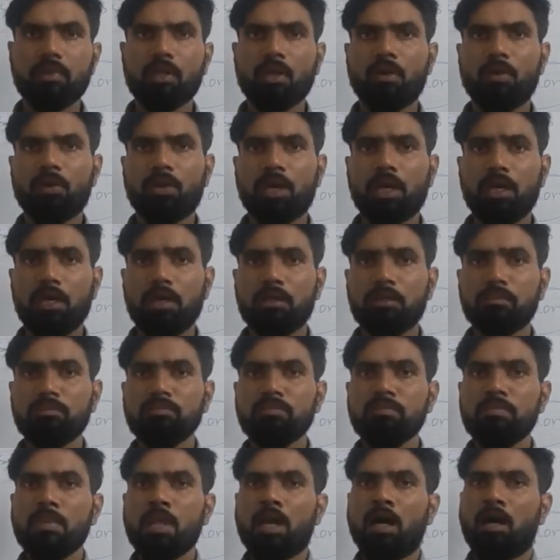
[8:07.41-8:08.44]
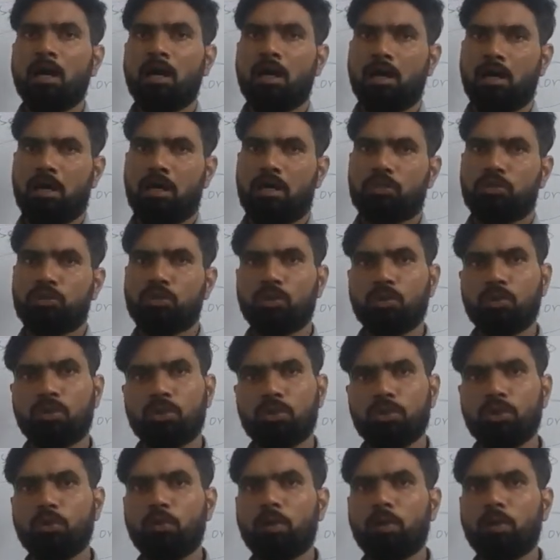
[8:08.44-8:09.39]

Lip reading: Okay, so you